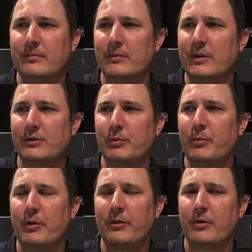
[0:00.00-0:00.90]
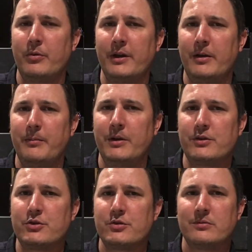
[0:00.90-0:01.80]
because we weren't going out
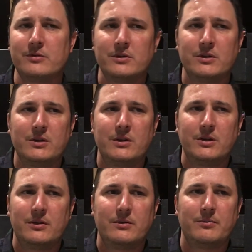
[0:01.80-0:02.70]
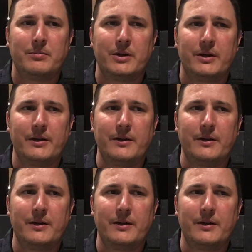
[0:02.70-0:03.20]
much, but